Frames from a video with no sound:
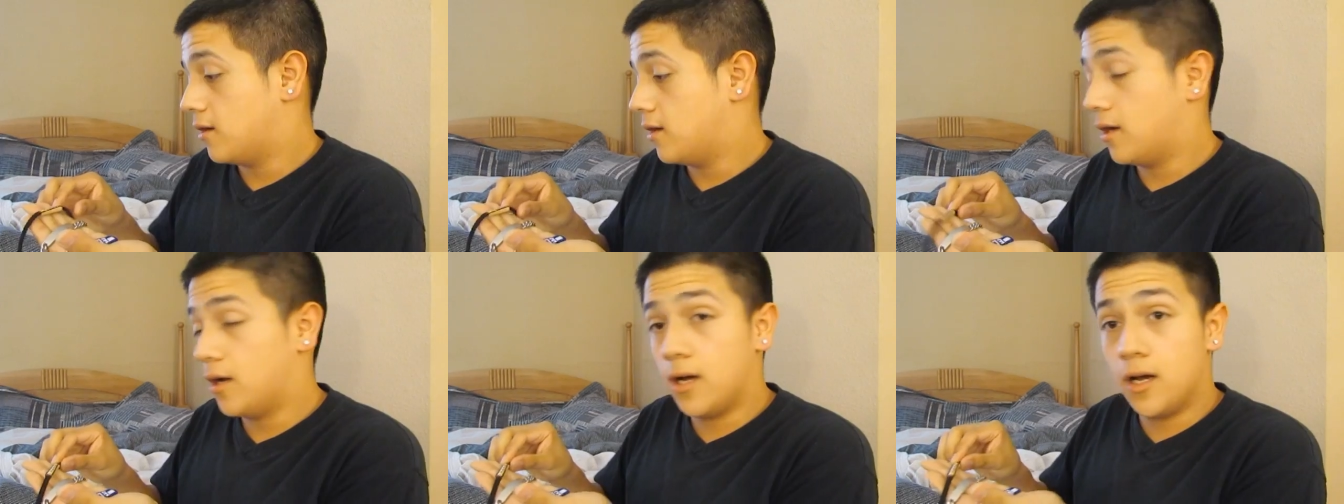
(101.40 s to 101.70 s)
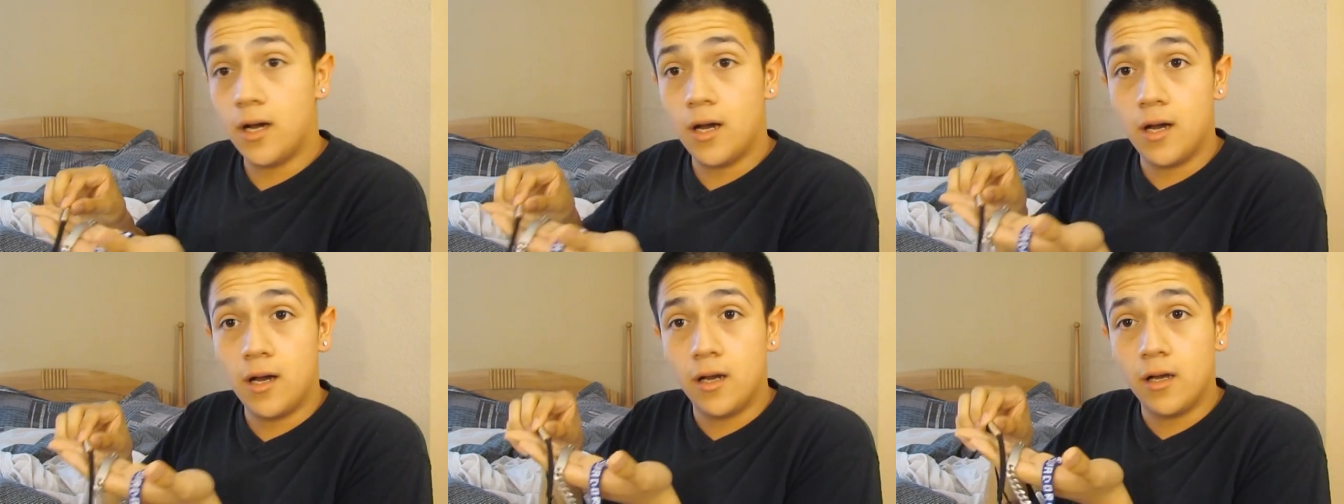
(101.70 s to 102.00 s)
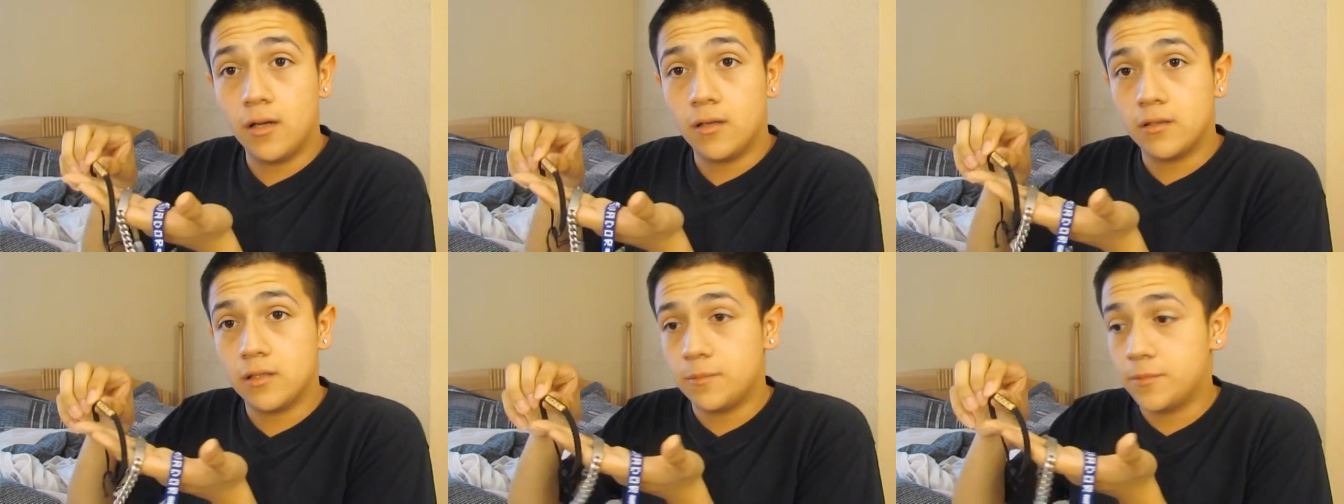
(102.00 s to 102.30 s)

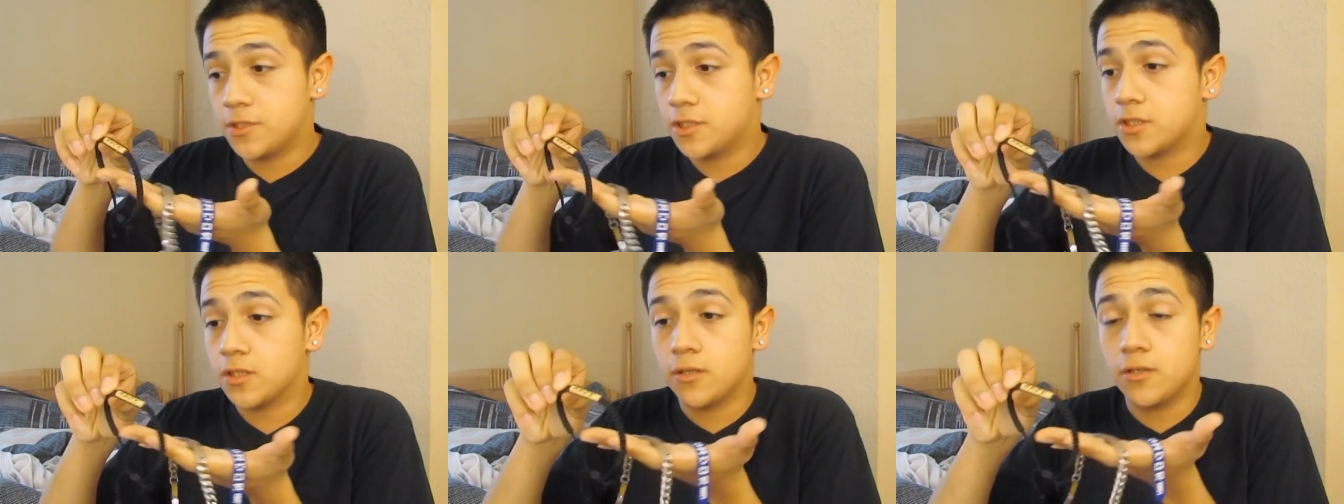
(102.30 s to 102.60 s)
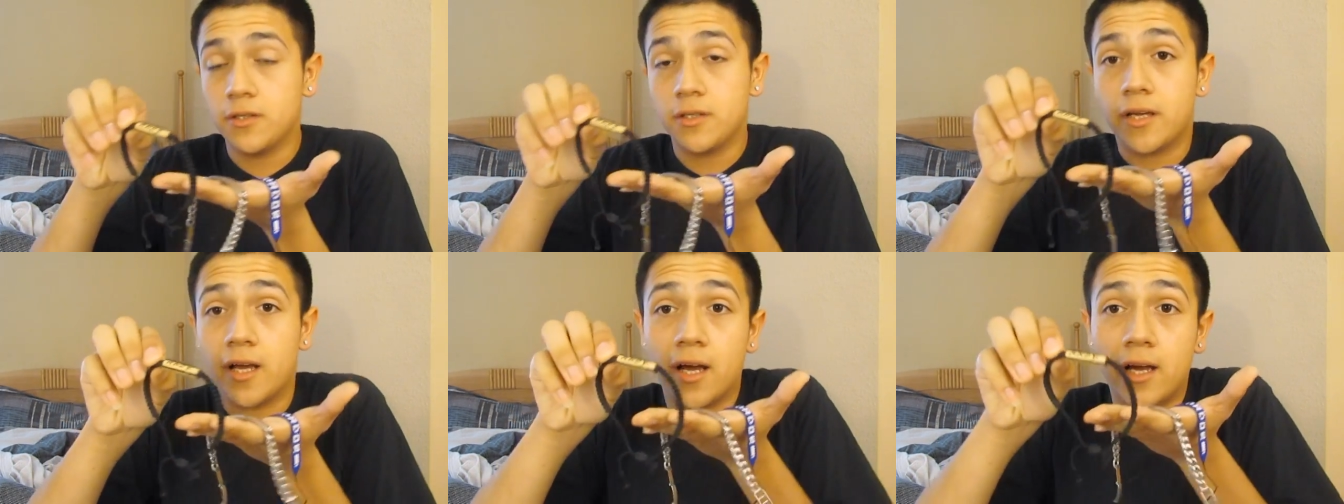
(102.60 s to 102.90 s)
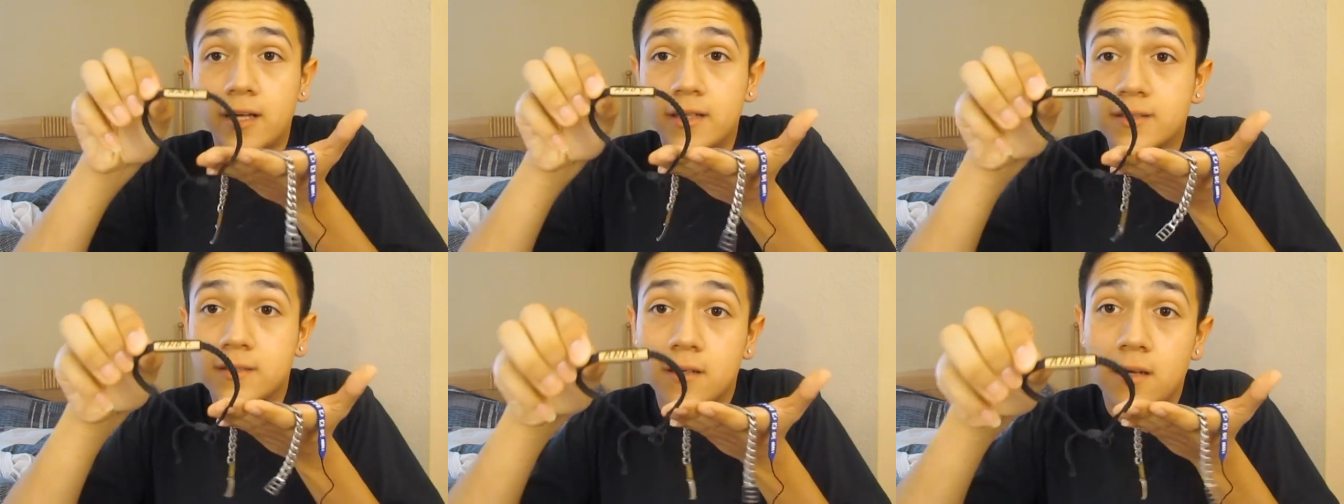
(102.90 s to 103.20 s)
let me show you
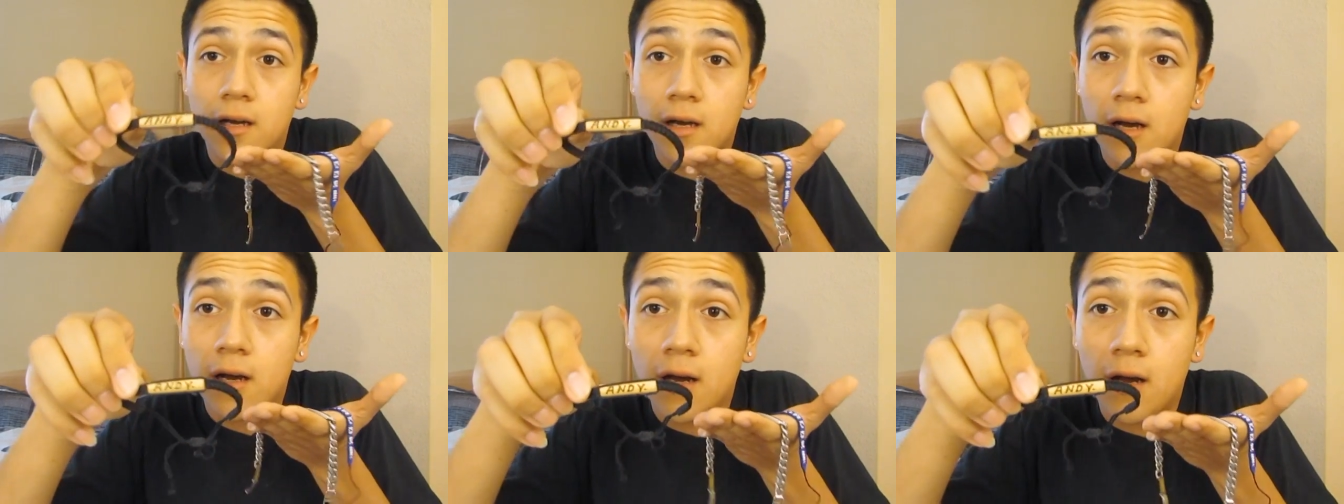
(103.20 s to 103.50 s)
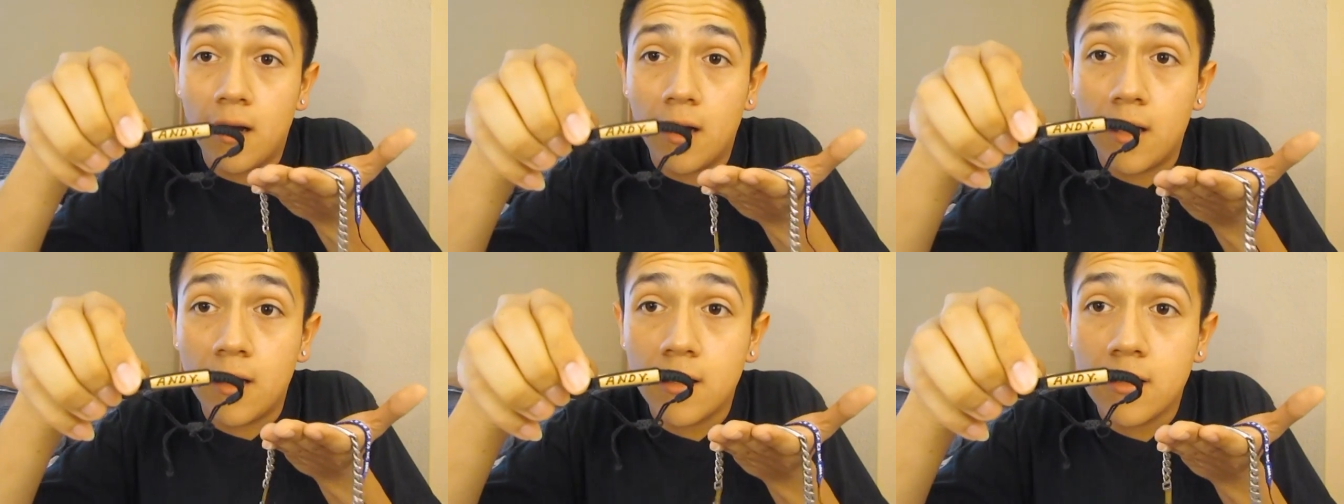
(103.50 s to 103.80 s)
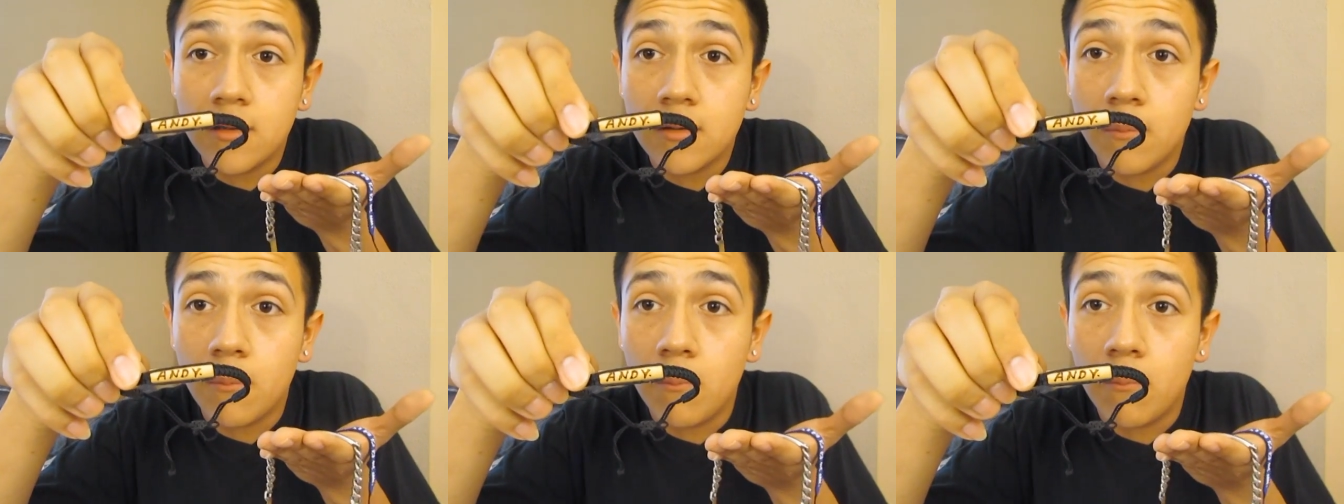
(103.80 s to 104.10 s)
guys
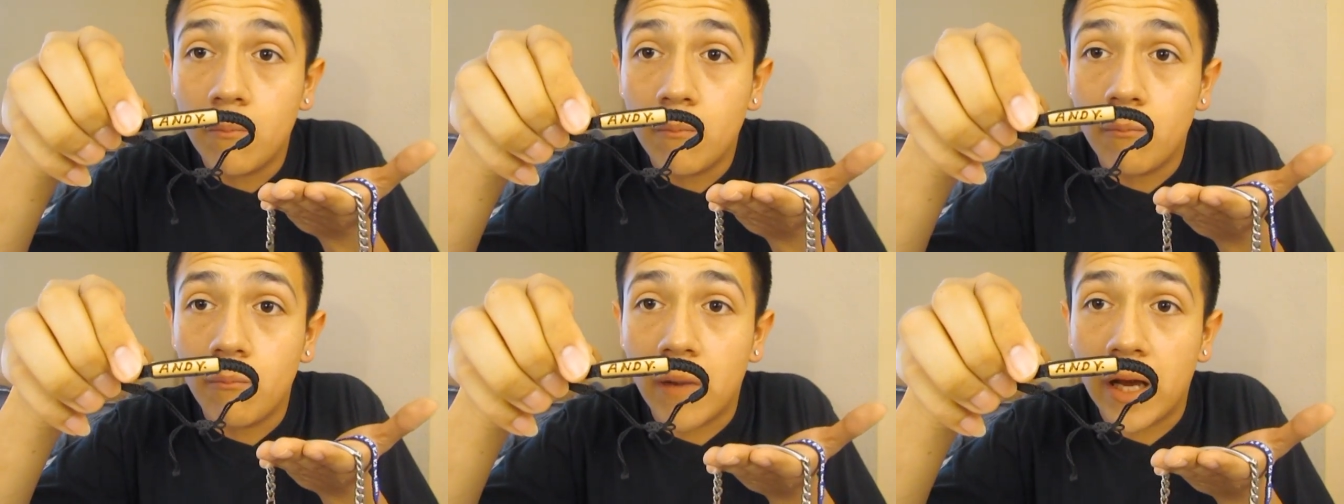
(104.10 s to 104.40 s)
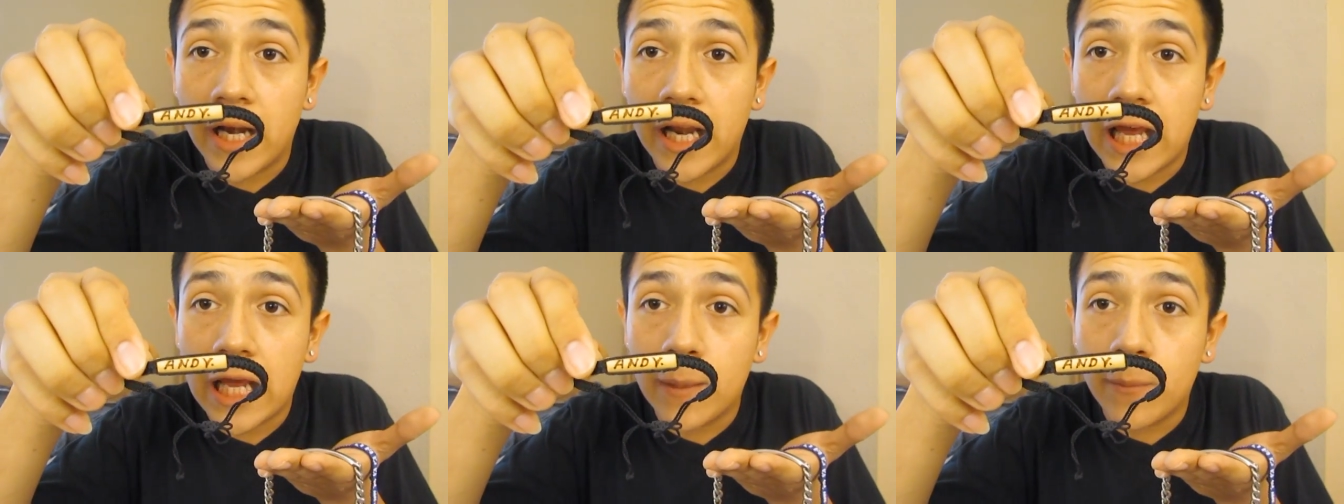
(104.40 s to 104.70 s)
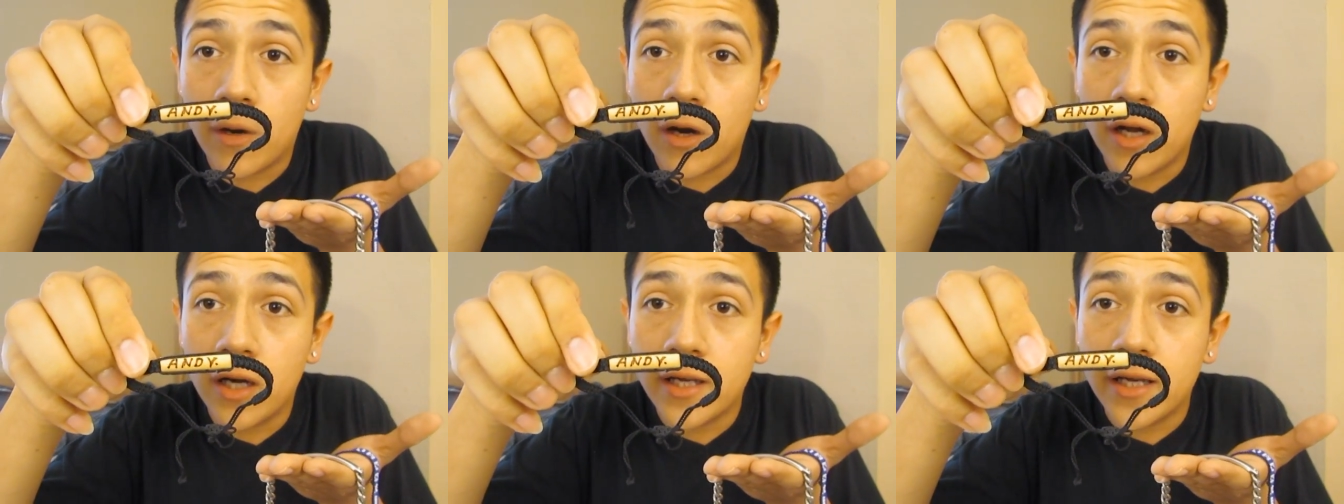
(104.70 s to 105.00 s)
my
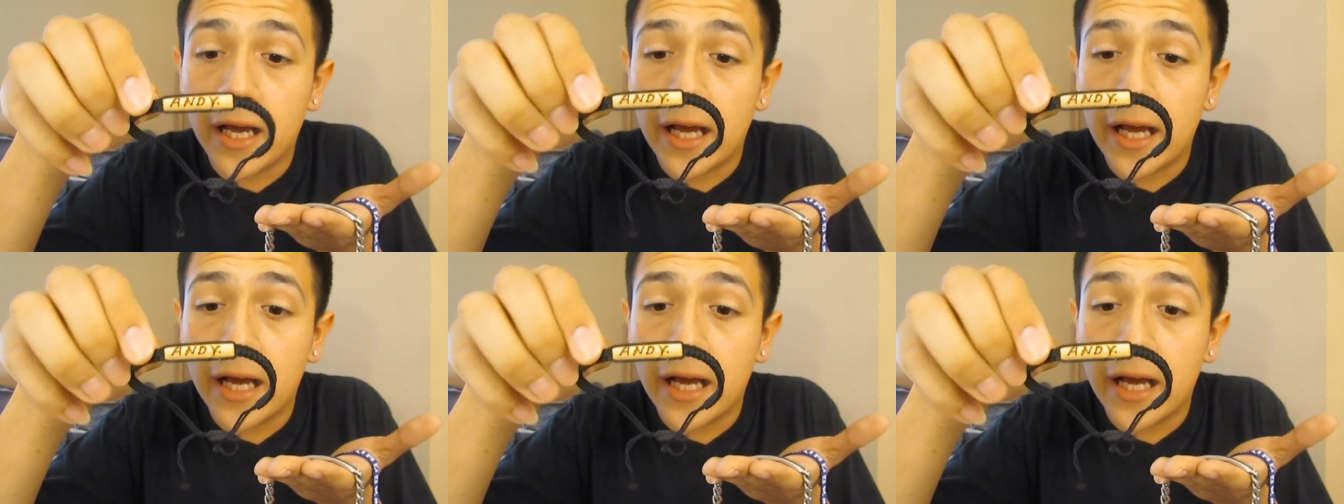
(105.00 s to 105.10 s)
name on it.